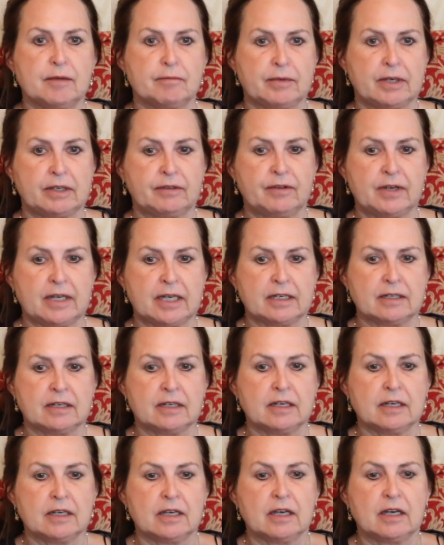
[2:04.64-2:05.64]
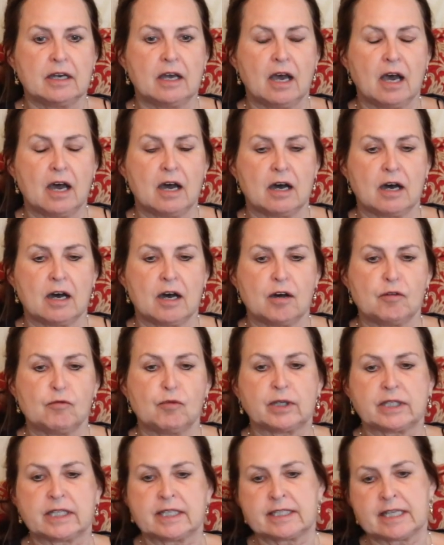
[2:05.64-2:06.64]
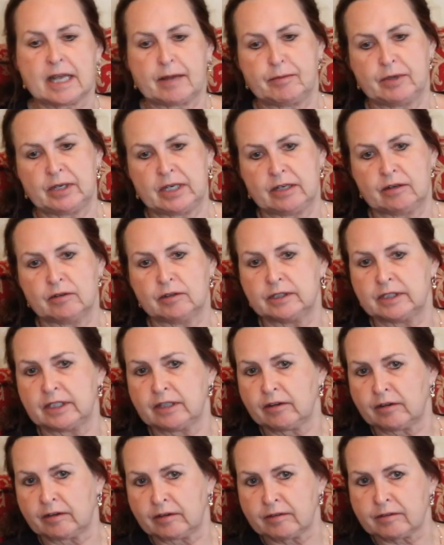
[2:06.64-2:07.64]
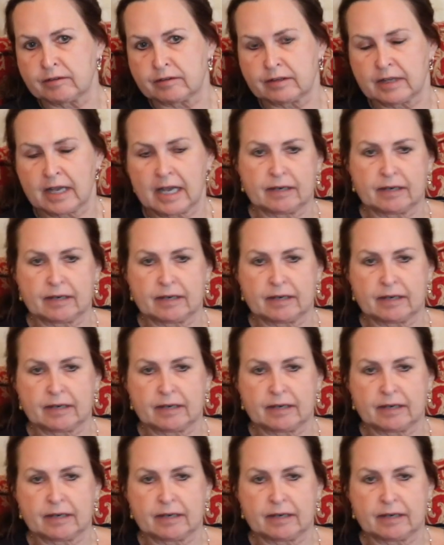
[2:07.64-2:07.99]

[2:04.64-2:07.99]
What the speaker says: between what is happening on the earth